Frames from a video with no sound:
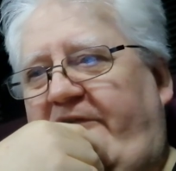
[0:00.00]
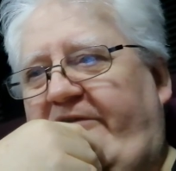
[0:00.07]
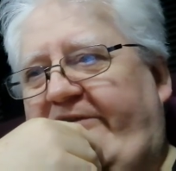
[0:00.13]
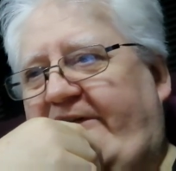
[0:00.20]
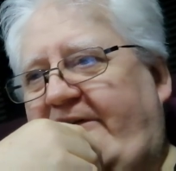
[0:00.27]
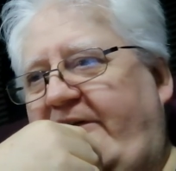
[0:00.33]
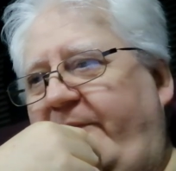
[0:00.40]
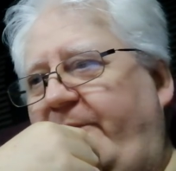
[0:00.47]
and
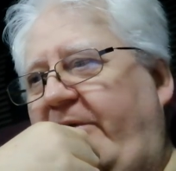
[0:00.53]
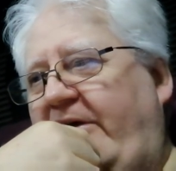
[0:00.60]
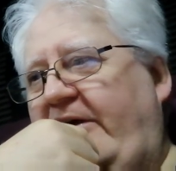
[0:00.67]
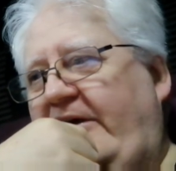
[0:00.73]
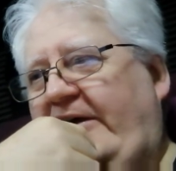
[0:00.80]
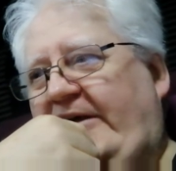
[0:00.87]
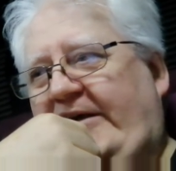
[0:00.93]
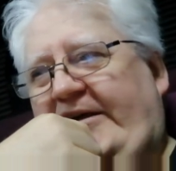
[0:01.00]
um,
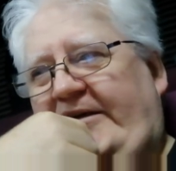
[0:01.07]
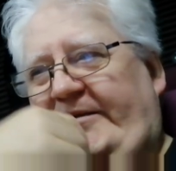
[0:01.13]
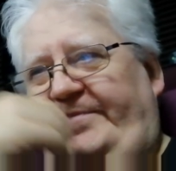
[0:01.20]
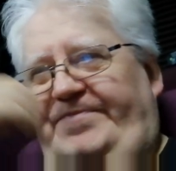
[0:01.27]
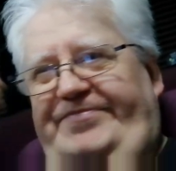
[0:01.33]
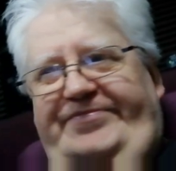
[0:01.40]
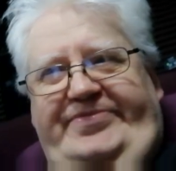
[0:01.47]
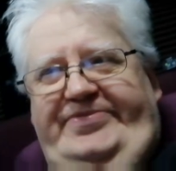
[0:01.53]

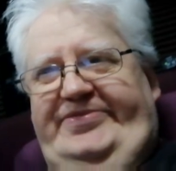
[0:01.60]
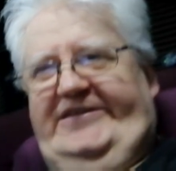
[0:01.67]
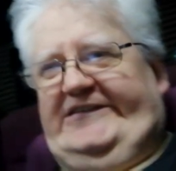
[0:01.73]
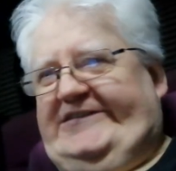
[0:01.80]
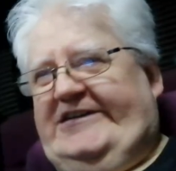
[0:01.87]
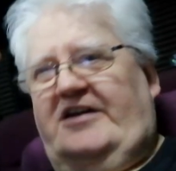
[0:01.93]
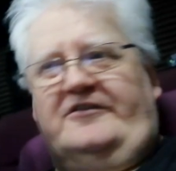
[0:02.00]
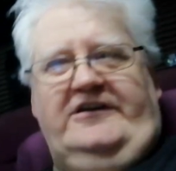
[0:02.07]
the
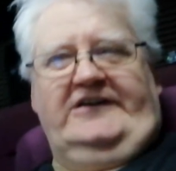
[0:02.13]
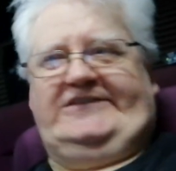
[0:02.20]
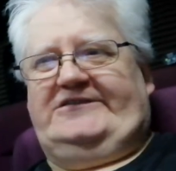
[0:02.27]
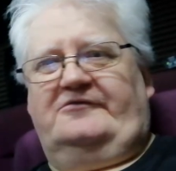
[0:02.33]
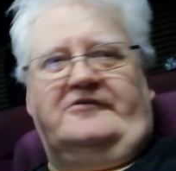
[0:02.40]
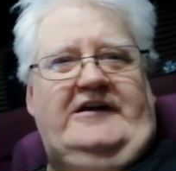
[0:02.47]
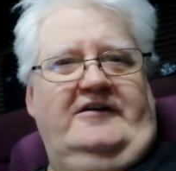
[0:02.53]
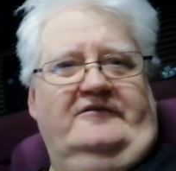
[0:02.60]
stereo
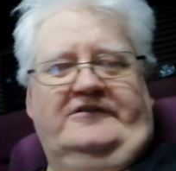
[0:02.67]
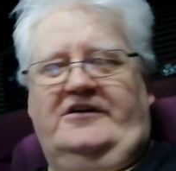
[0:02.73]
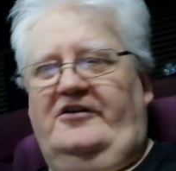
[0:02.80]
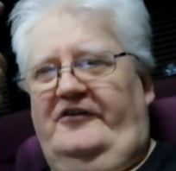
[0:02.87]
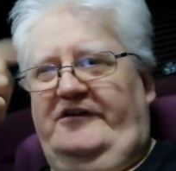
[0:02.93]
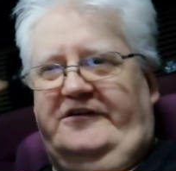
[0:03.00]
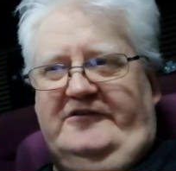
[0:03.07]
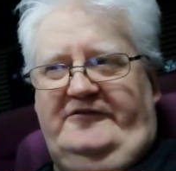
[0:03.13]
surround
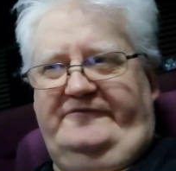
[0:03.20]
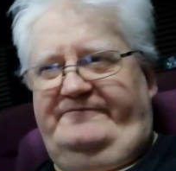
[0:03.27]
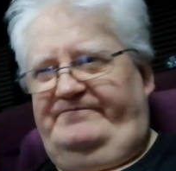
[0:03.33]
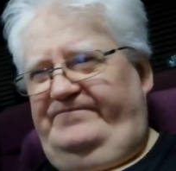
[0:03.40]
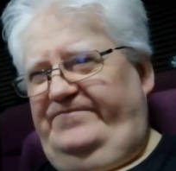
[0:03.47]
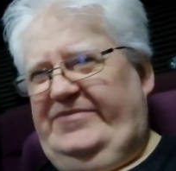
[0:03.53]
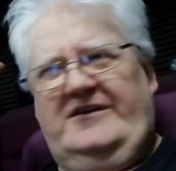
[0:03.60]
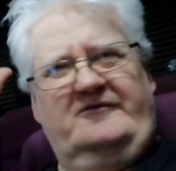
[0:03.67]
kind of
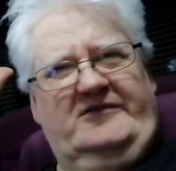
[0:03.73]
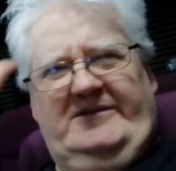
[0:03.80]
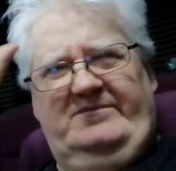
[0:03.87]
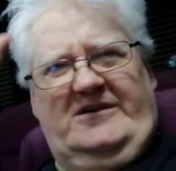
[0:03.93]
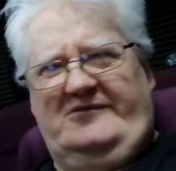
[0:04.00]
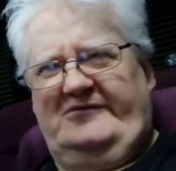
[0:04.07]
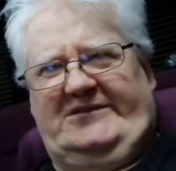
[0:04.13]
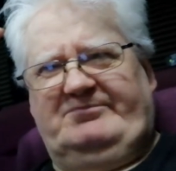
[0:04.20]
it was
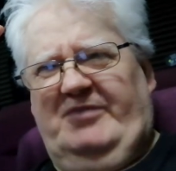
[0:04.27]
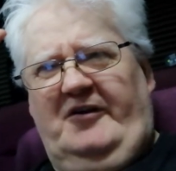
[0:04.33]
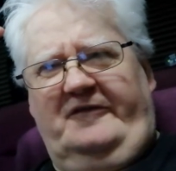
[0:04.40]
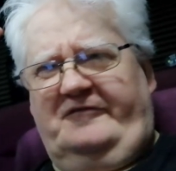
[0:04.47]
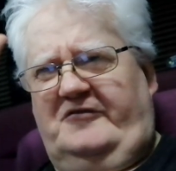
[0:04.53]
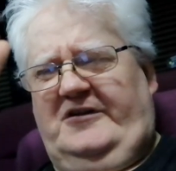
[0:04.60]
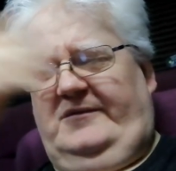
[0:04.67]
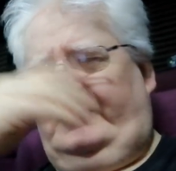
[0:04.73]
it was
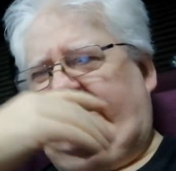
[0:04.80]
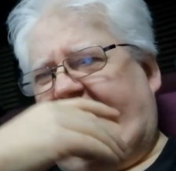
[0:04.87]
bothering